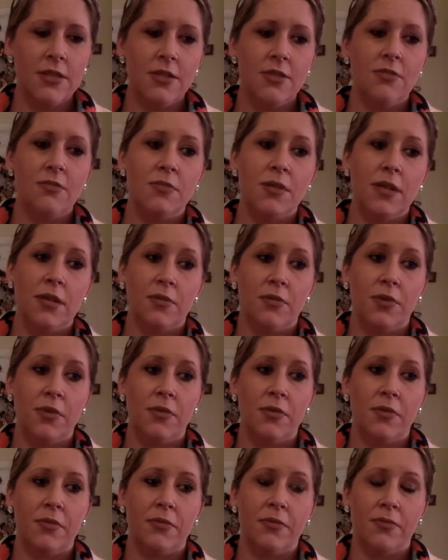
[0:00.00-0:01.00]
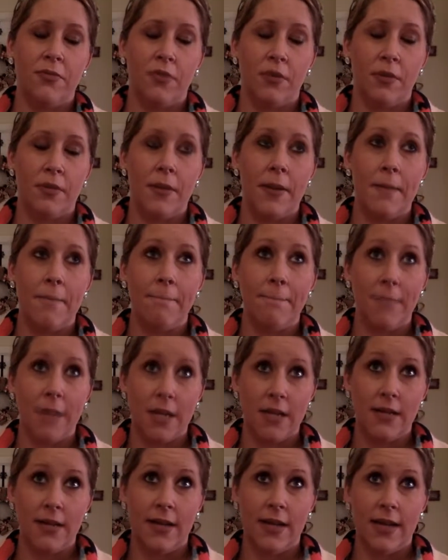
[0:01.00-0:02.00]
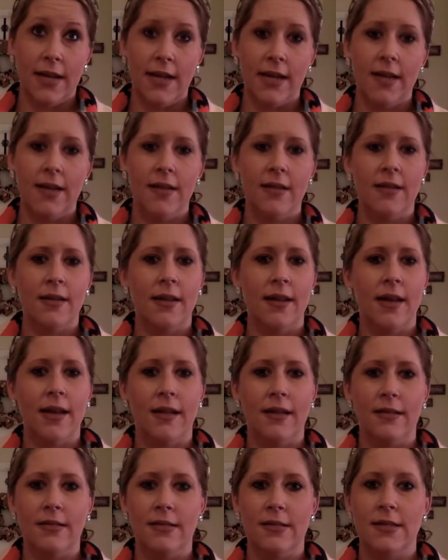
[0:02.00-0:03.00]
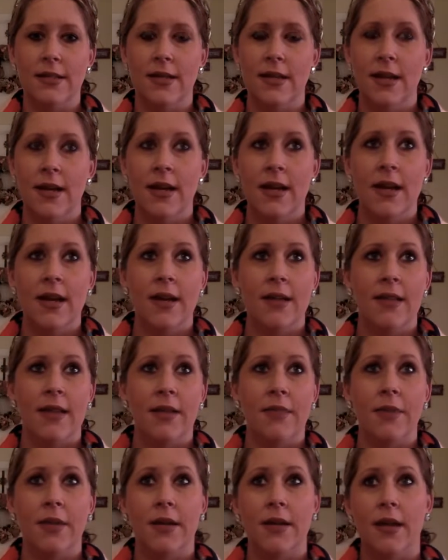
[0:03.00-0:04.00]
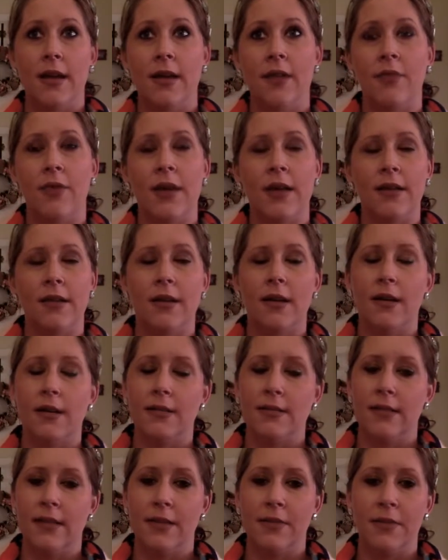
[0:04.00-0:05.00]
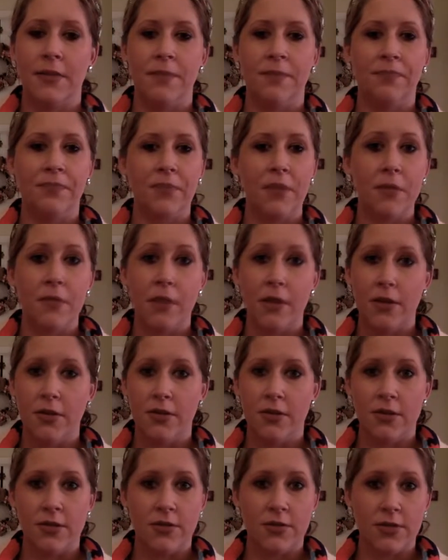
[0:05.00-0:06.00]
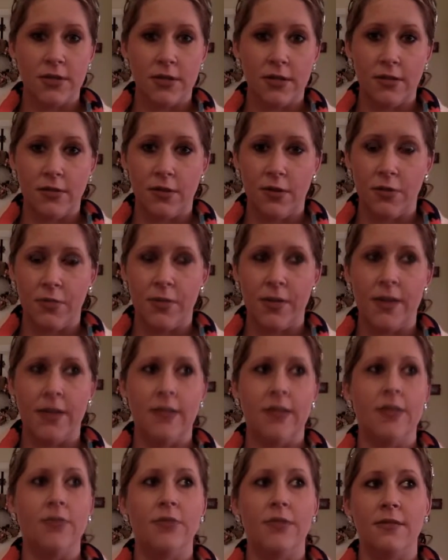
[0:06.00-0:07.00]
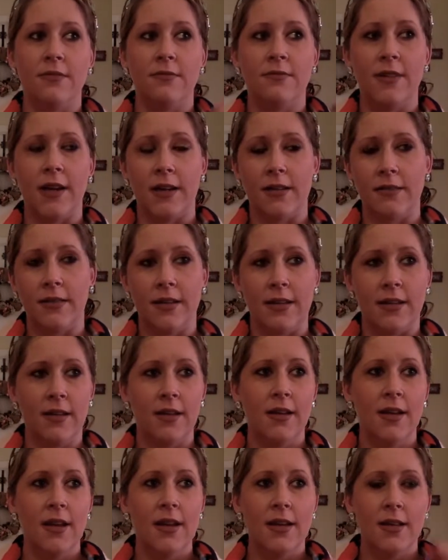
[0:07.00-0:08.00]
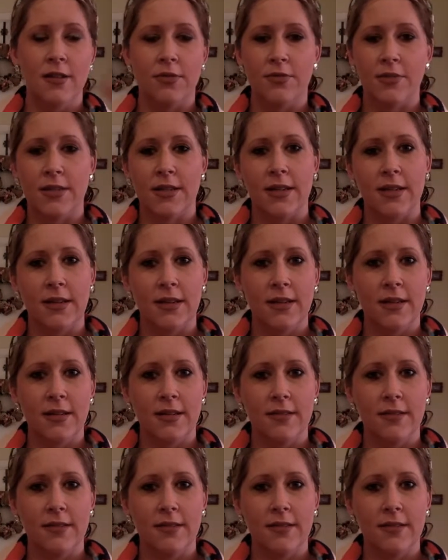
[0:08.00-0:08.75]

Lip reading: an appointment for Monday. And that Monday I went, got examined. My uterus was still open. It was there was like,